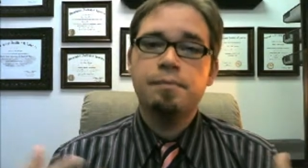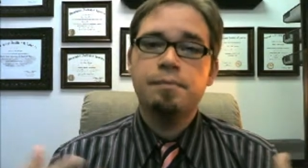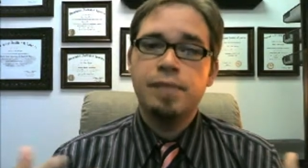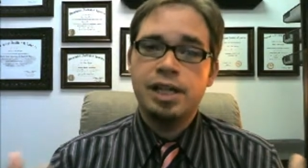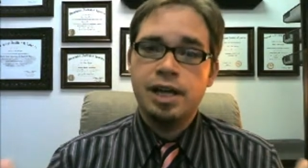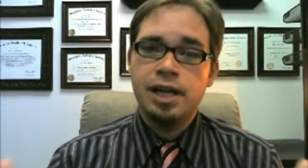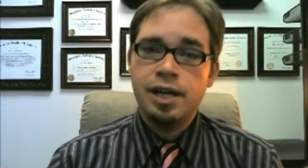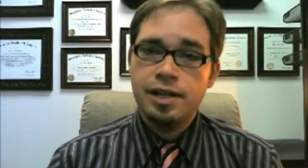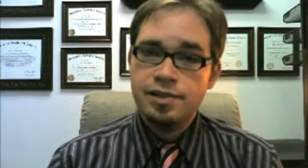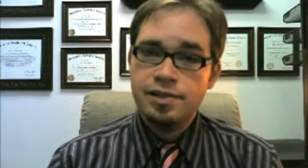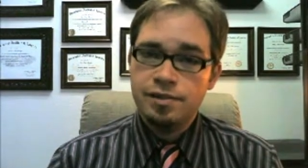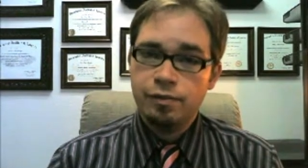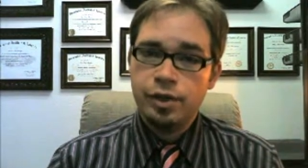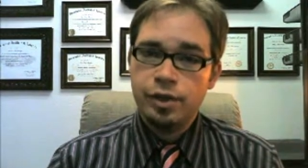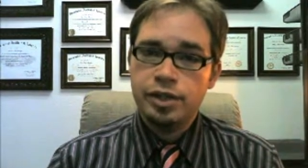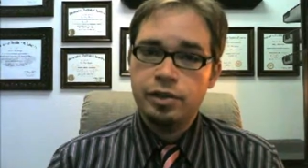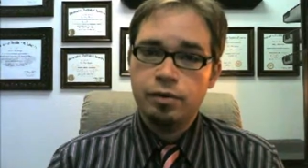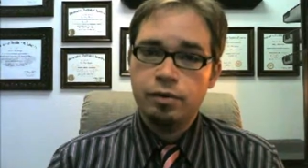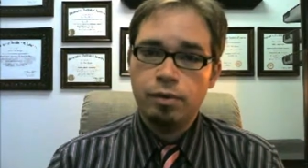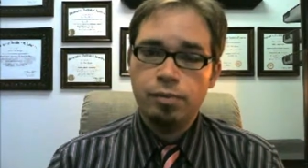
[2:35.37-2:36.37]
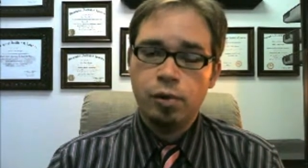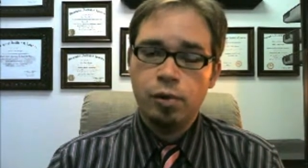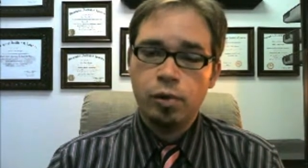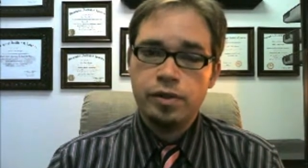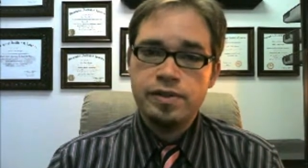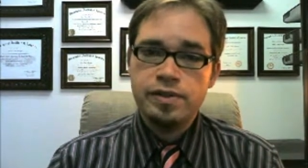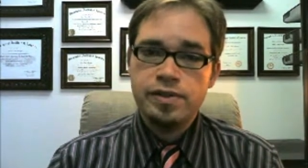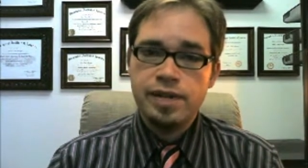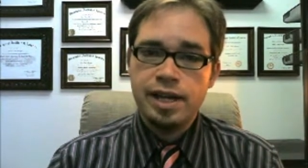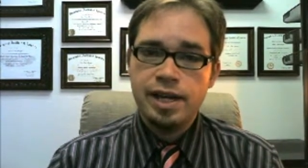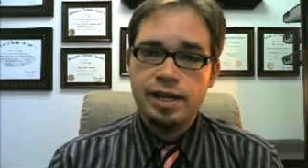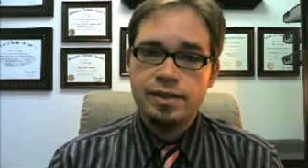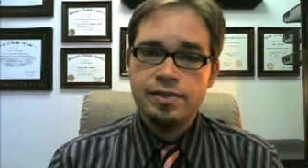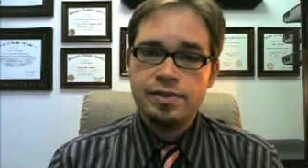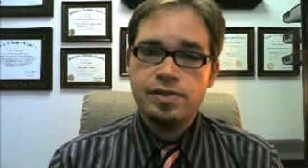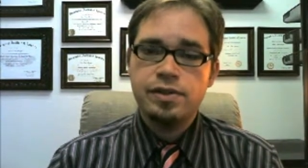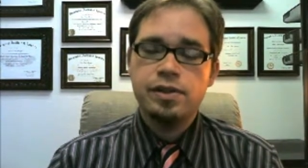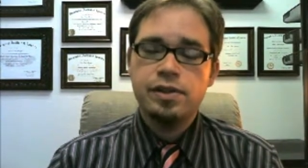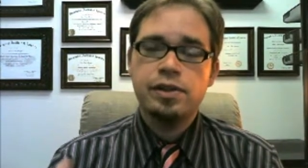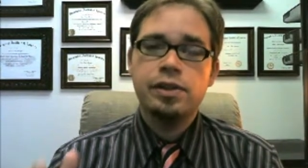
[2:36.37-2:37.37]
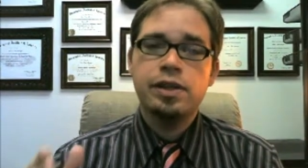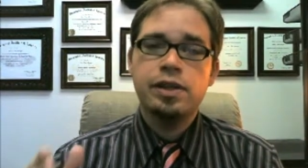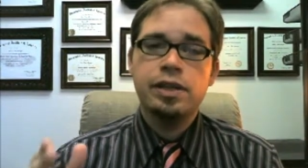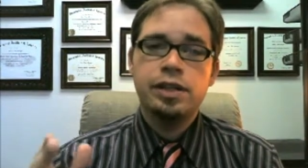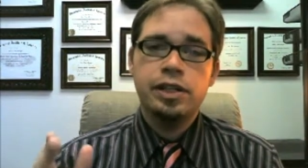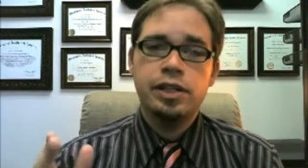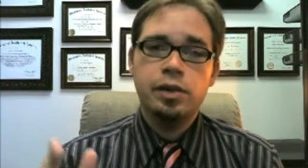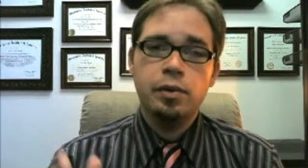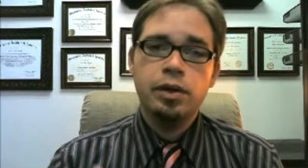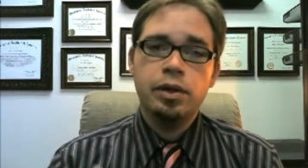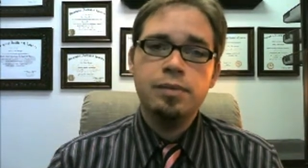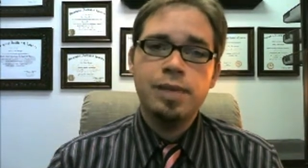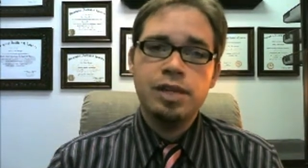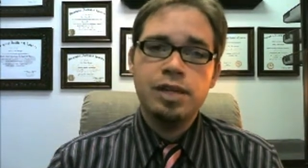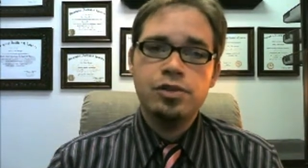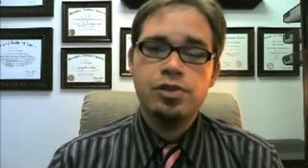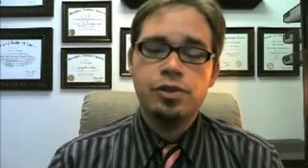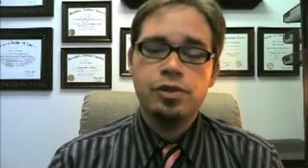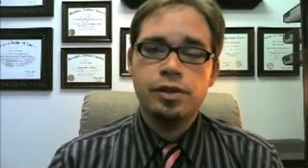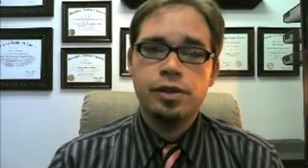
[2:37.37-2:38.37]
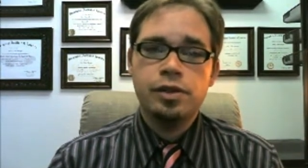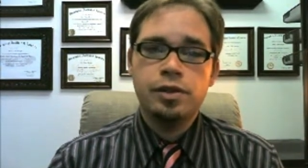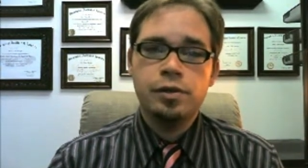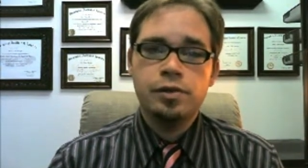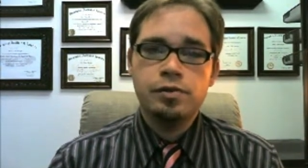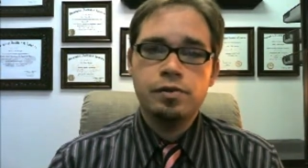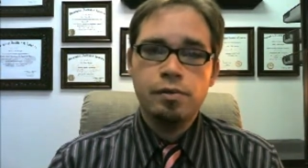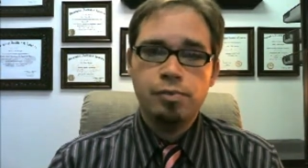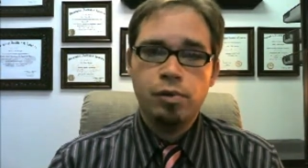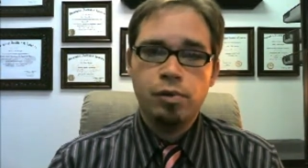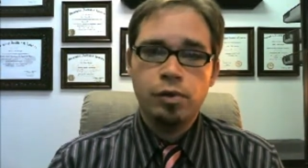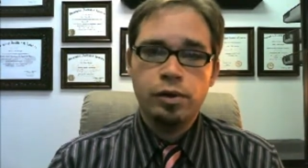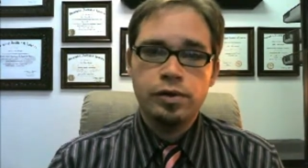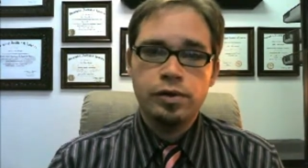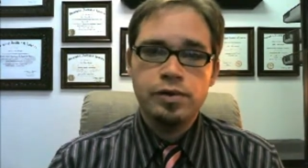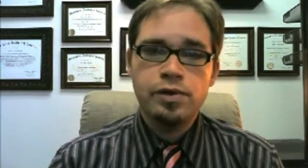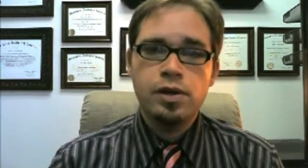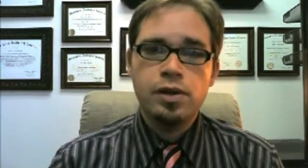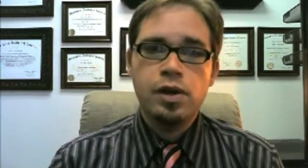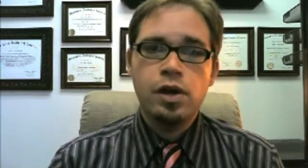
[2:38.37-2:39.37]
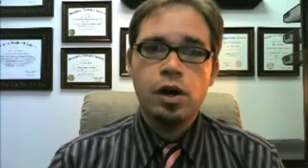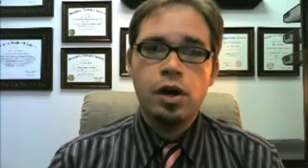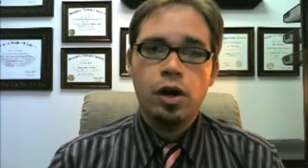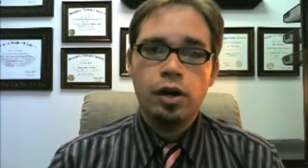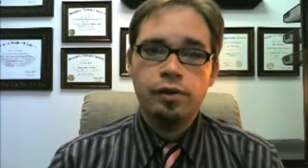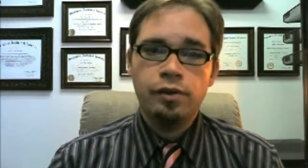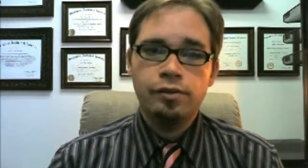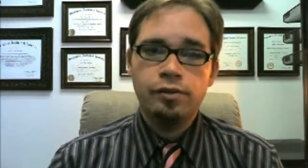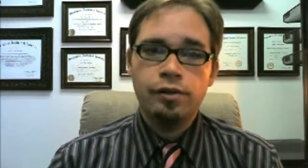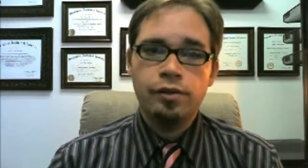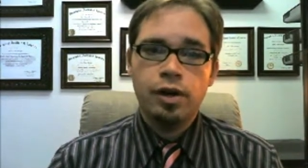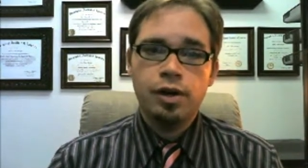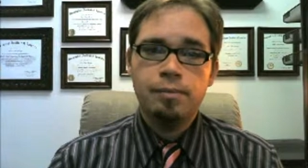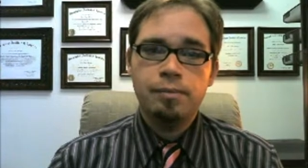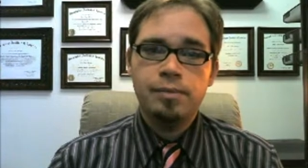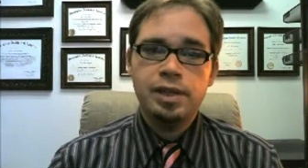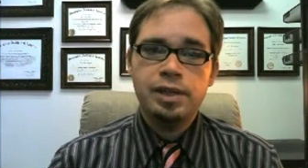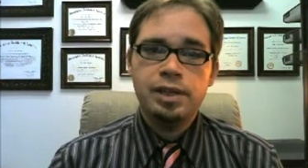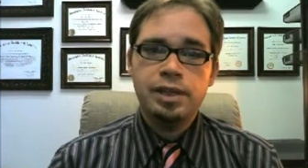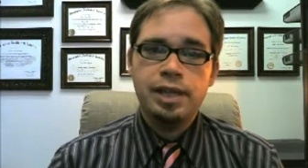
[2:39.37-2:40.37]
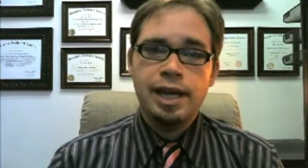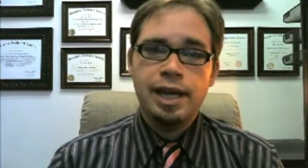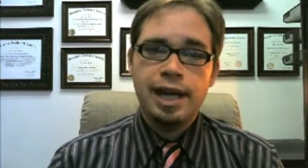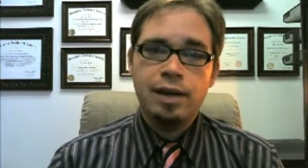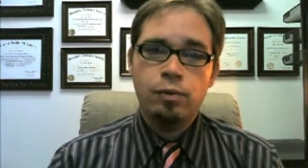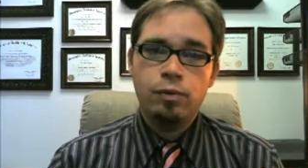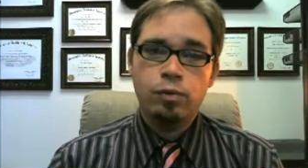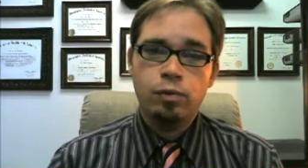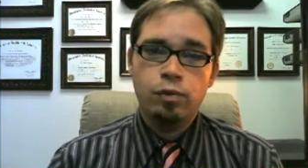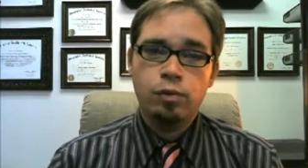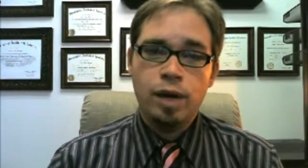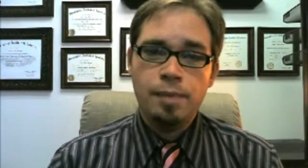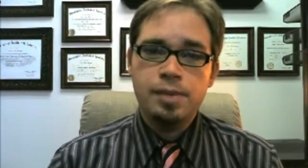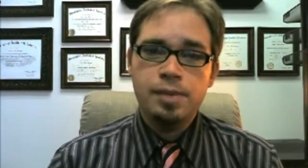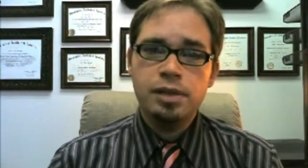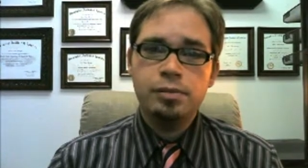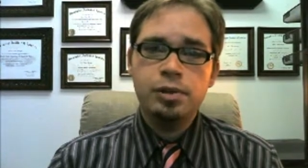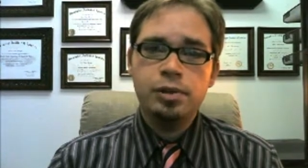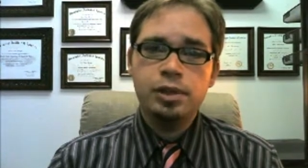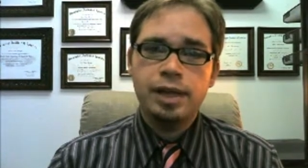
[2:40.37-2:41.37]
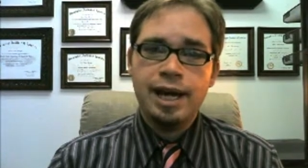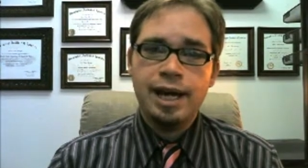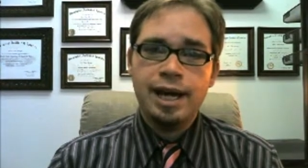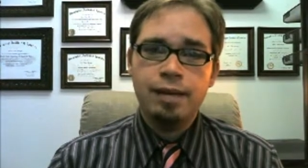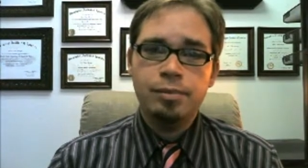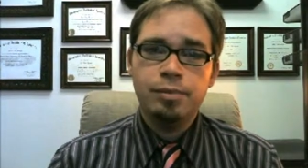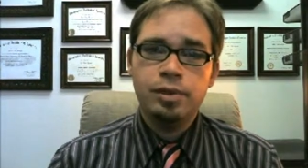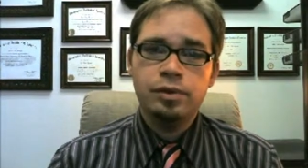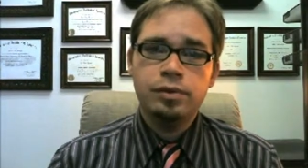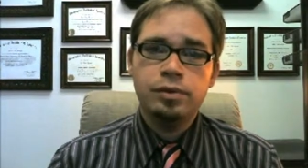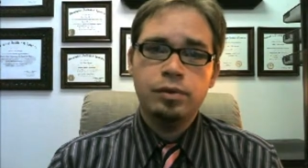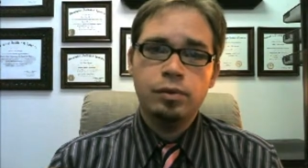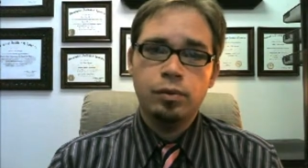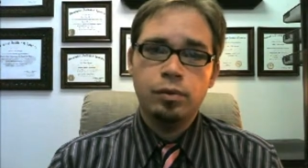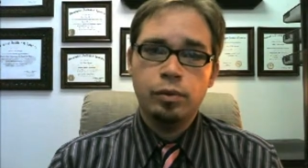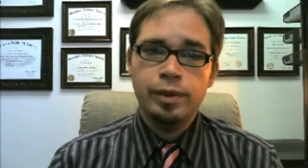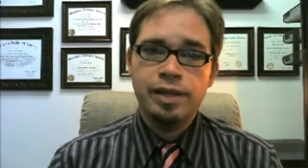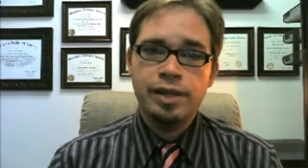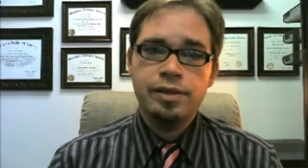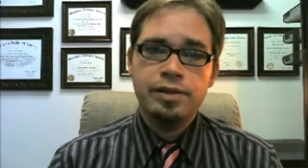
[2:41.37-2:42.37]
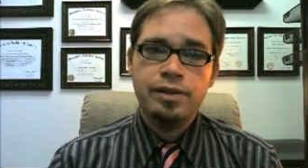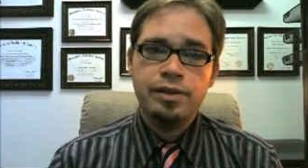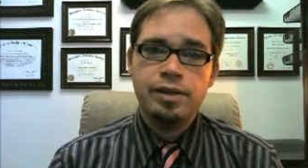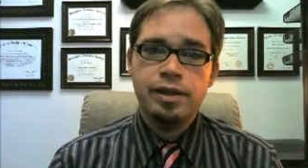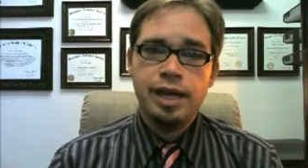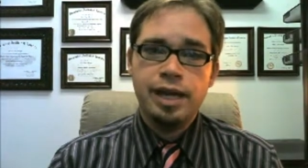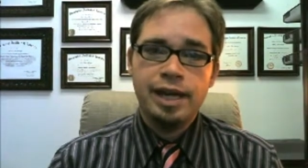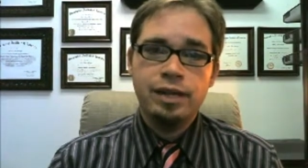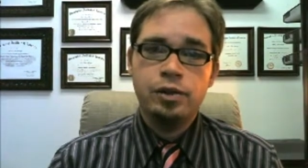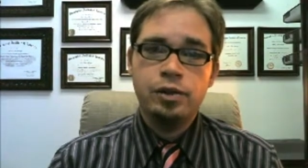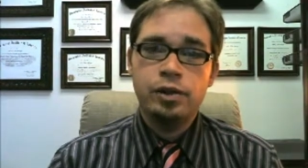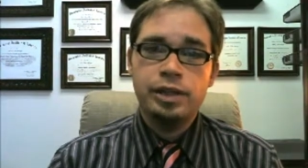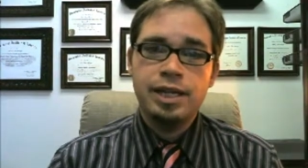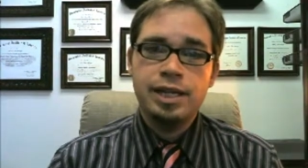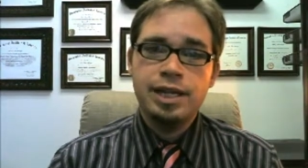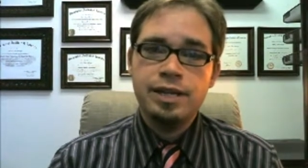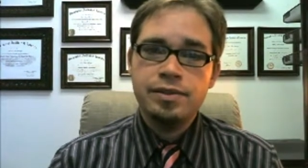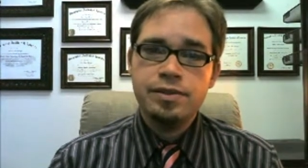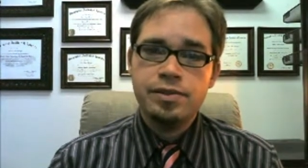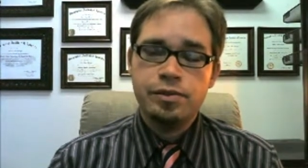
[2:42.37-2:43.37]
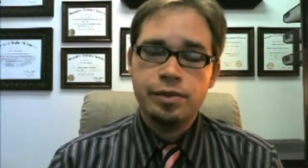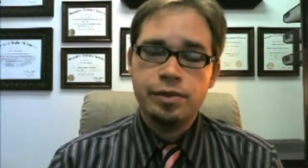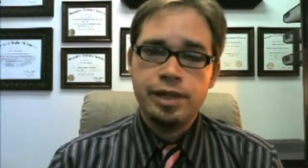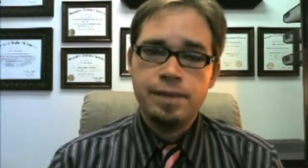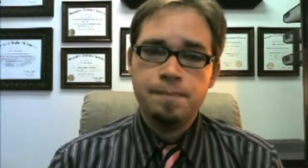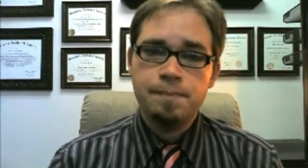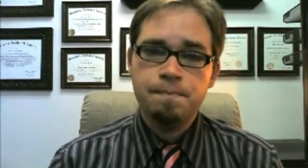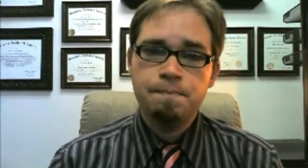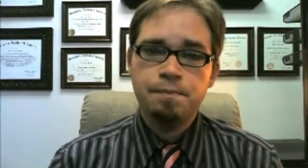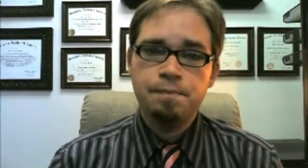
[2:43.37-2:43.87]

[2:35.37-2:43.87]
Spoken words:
because of what the report says, you want to make sure that those reports are from a reputable lab with a good history.